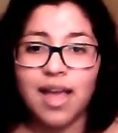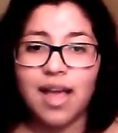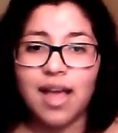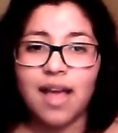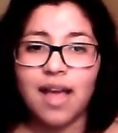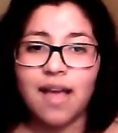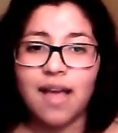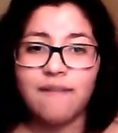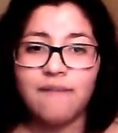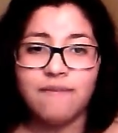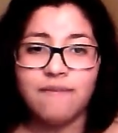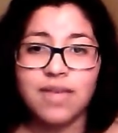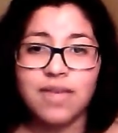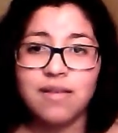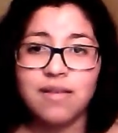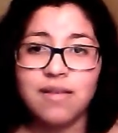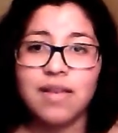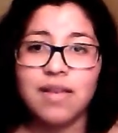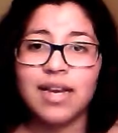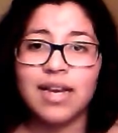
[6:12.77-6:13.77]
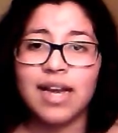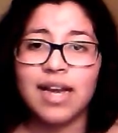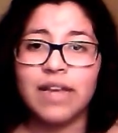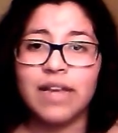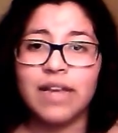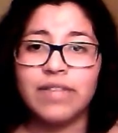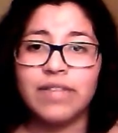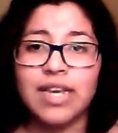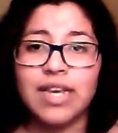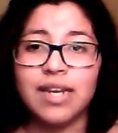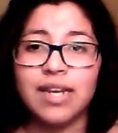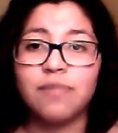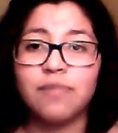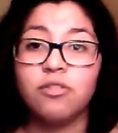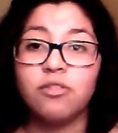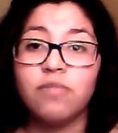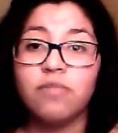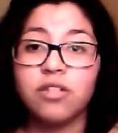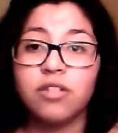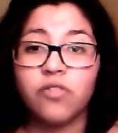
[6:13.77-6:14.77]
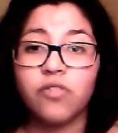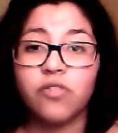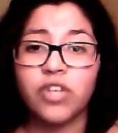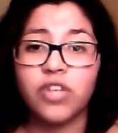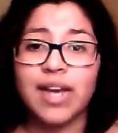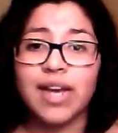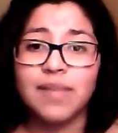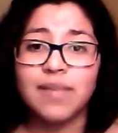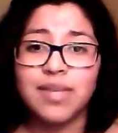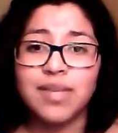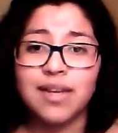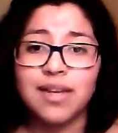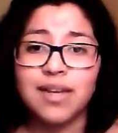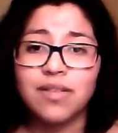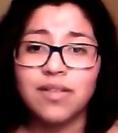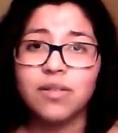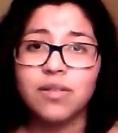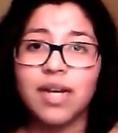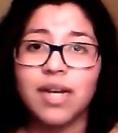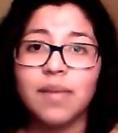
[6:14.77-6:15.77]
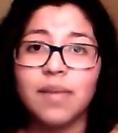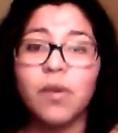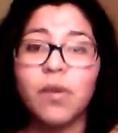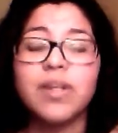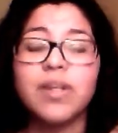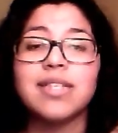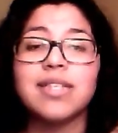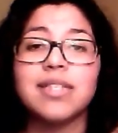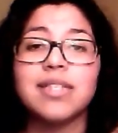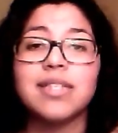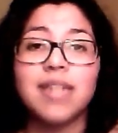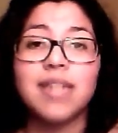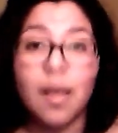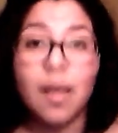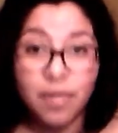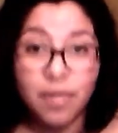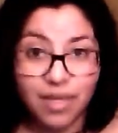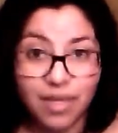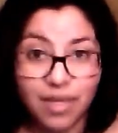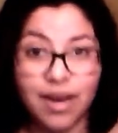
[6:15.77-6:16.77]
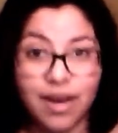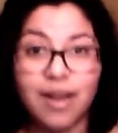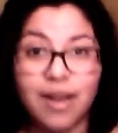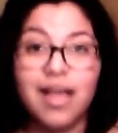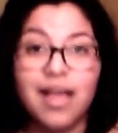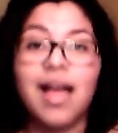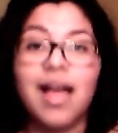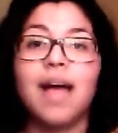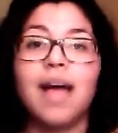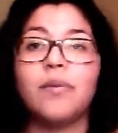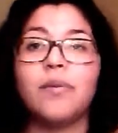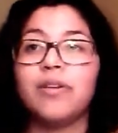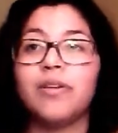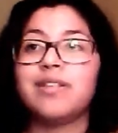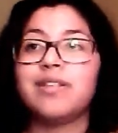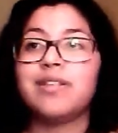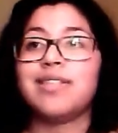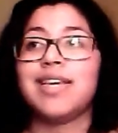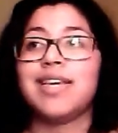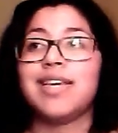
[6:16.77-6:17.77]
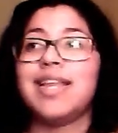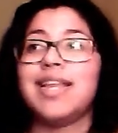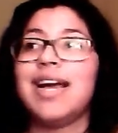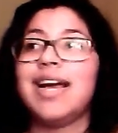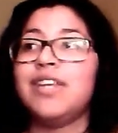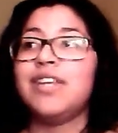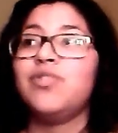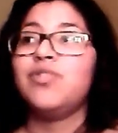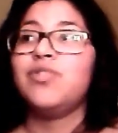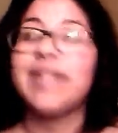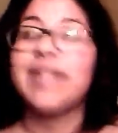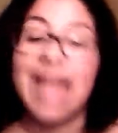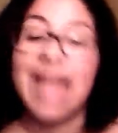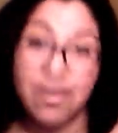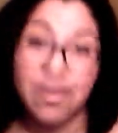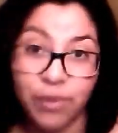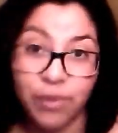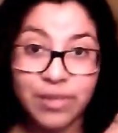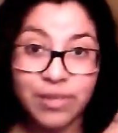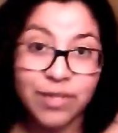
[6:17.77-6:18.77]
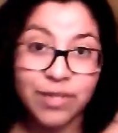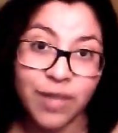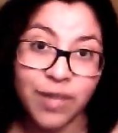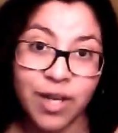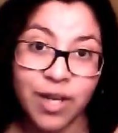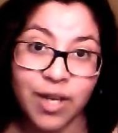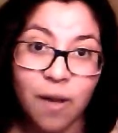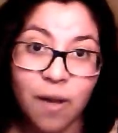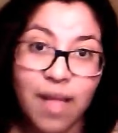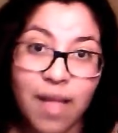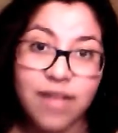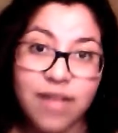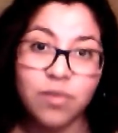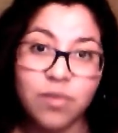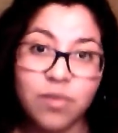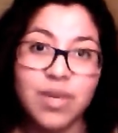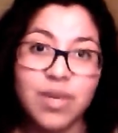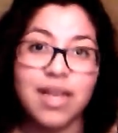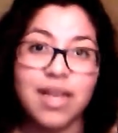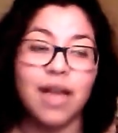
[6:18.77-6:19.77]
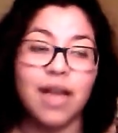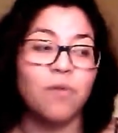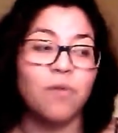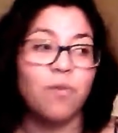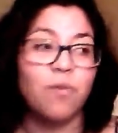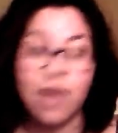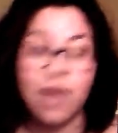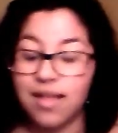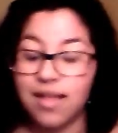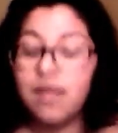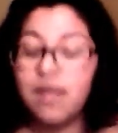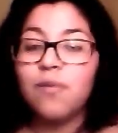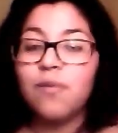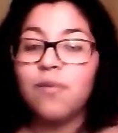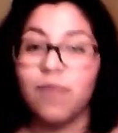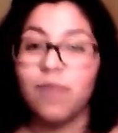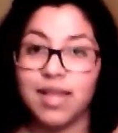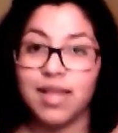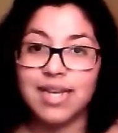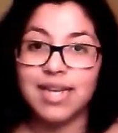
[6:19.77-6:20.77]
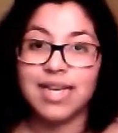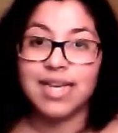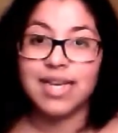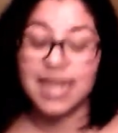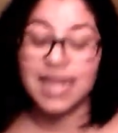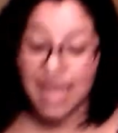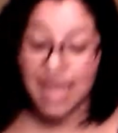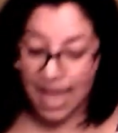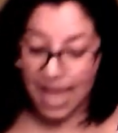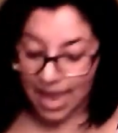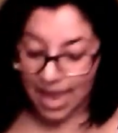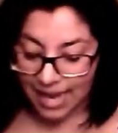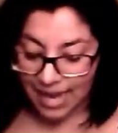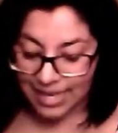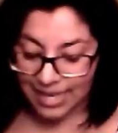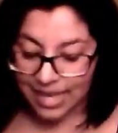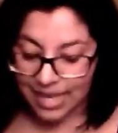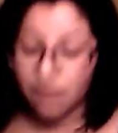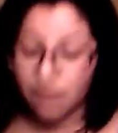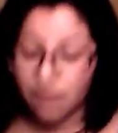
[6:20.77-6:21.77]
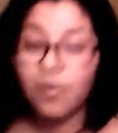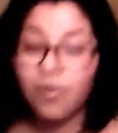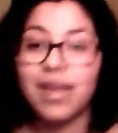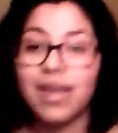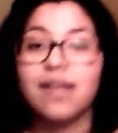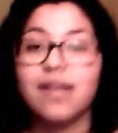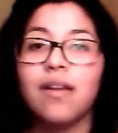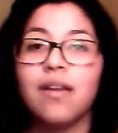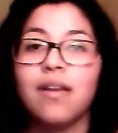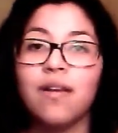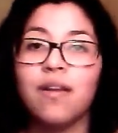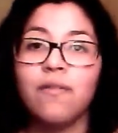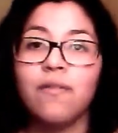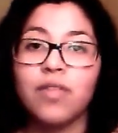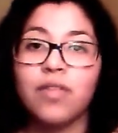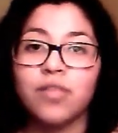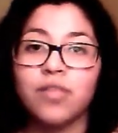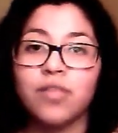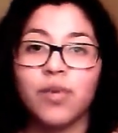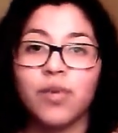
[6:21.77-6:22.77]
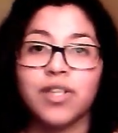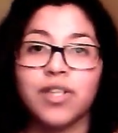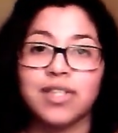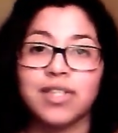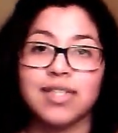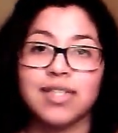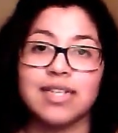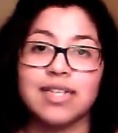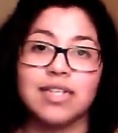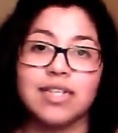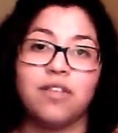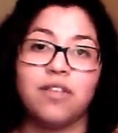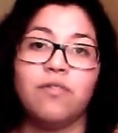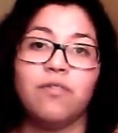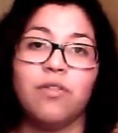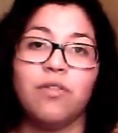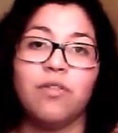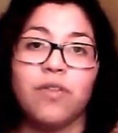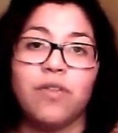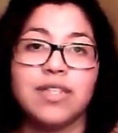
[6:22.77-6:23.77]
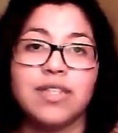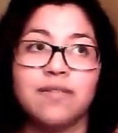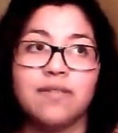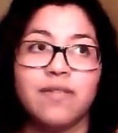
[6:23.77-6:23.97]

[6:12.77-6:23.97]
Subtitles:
I feel like I've taken up too much of your time today, so I'm going to stop there. I'm going to say that I enjoyed everyone's video last week. I really, really did. And I can't wait for this project to continue for the rest of